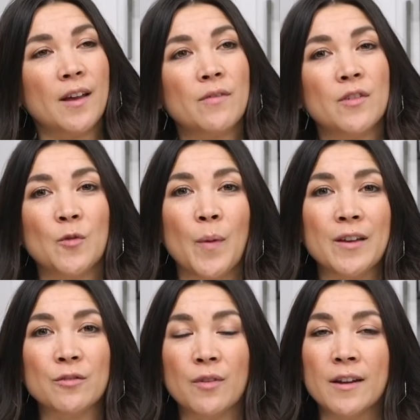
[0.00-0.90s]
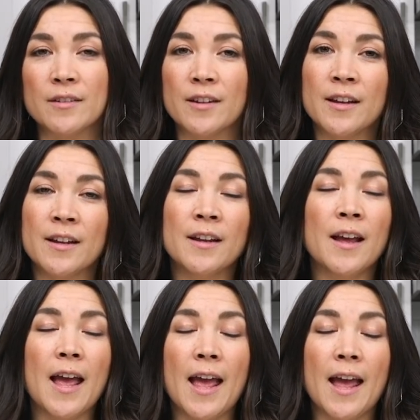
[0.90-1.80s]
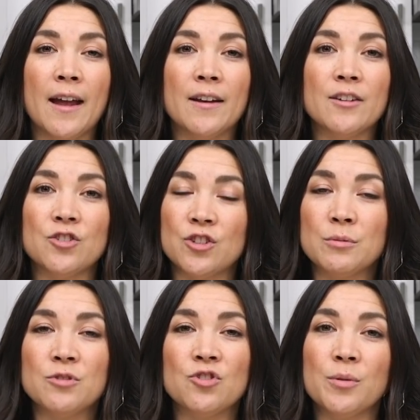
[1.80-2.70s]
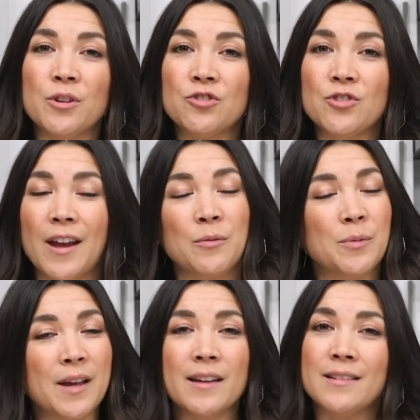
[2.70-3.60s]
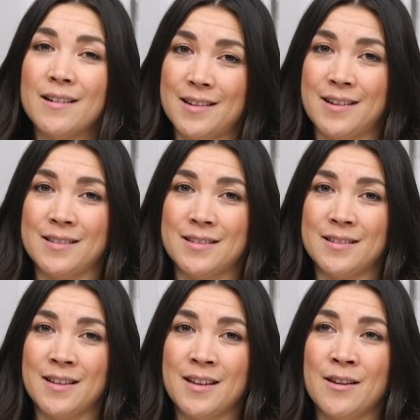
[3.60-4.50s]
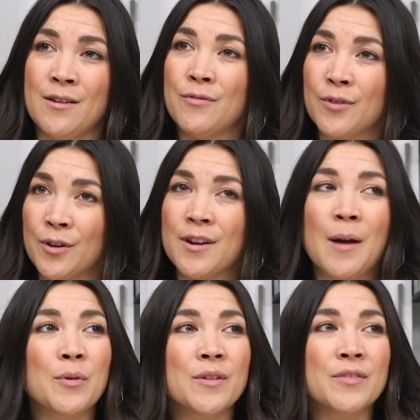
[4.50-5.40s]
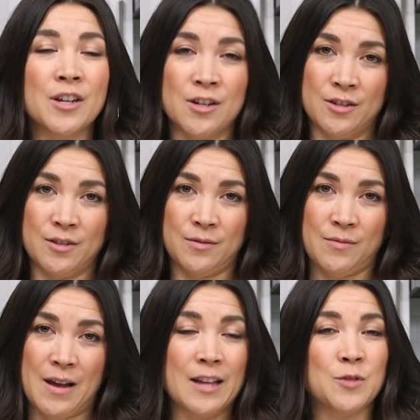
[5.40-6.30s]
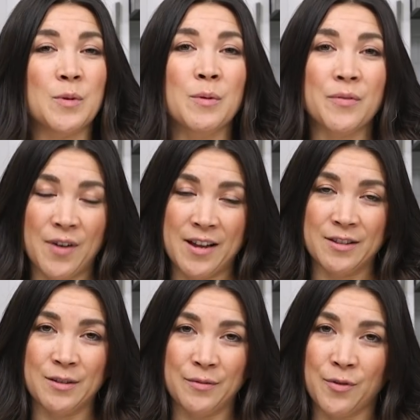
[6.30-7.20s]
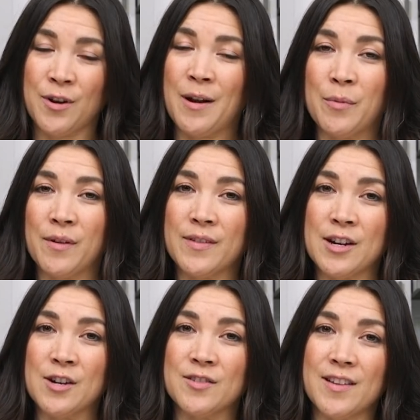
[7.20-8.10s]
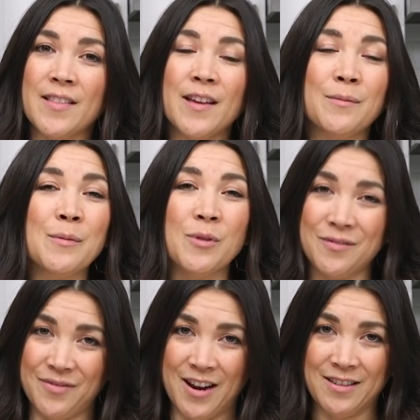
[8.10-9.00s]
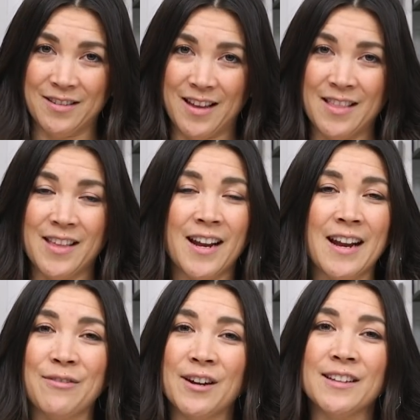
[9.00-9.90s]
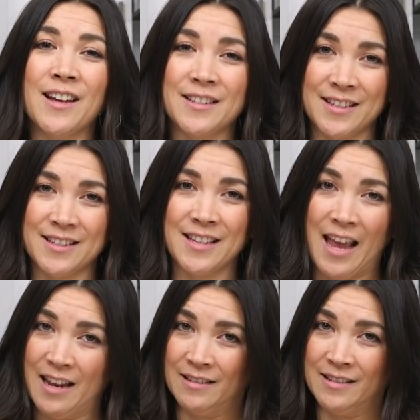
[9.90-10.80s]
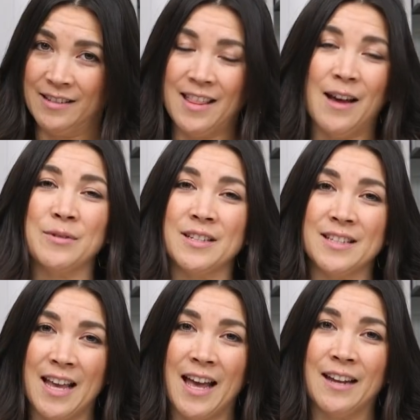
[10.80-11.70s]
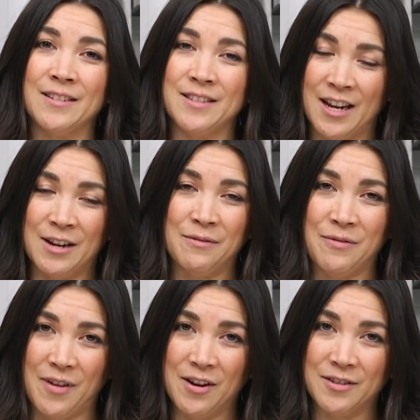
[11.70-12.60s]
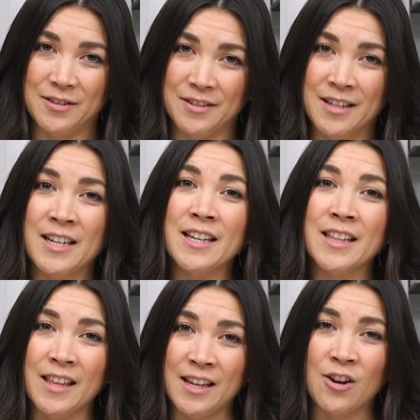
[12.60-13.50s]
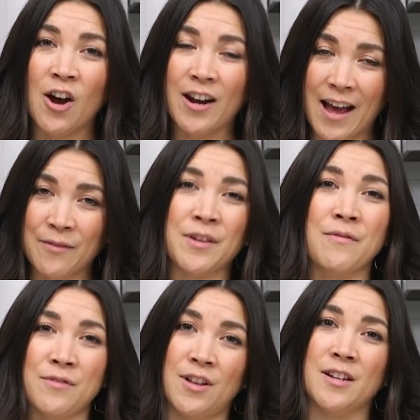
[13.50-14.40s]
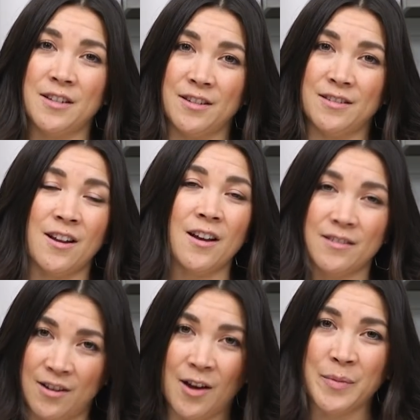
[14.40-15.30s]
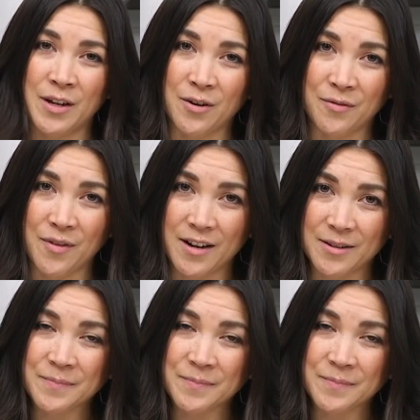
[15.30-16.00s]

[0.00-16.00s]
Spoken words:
to have this best friend, and she was Jewish, and we ate latkes for a number of years, as we were friends for a number of years, and then we weren't friends, and then I never had latkes again, and that was a sad state of affairs. The not having of the latkes, not being her friend.